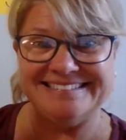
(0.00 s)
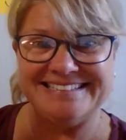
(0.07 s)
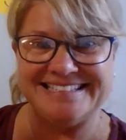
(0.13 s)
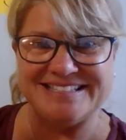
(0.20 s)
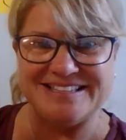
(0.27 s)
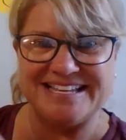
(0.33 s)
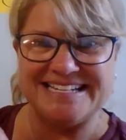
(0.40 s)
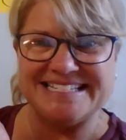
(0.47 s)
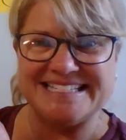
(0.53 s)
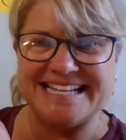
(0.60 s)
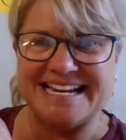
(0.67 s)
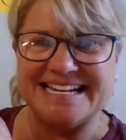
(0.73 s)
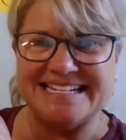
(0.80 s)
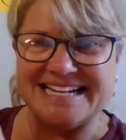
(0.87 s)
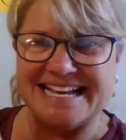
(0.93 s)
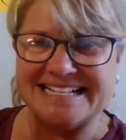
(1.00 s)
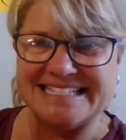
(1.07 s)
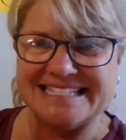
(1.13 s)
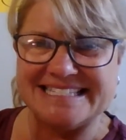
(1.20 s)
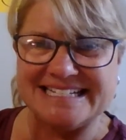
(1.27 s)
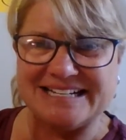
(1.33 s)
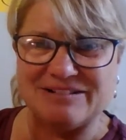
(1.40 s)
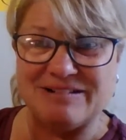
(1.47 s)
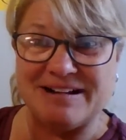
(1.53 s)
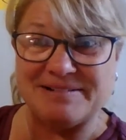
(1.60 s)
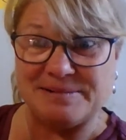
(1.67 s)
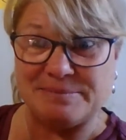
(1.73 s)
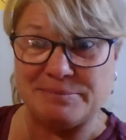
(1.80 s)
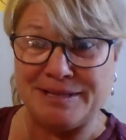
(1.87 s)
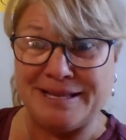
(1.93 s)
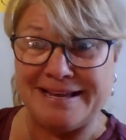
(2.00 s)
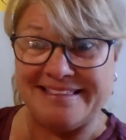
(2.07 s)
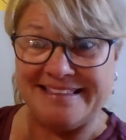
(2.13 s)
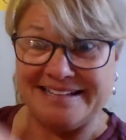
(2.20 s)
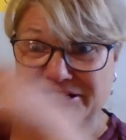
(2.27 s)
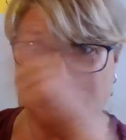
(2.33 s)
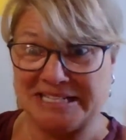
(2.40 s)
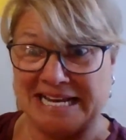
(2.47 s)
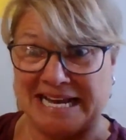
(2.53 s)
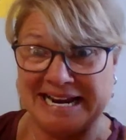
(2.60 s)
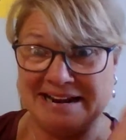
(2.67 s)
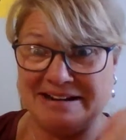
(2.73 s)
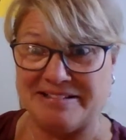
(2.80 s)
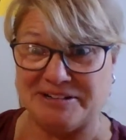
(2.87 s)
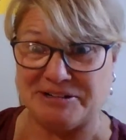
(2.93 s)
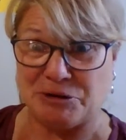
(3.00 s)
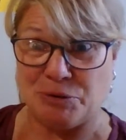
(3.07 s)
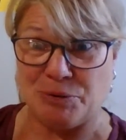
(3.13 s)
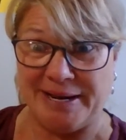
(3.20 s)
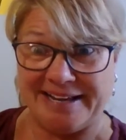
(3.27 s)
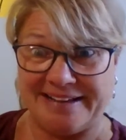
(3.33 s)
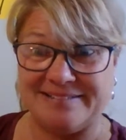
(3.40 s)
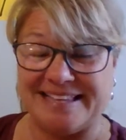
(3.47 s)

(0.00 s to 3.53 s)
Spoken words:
So they decided not to stick around and play. They just out of there quick.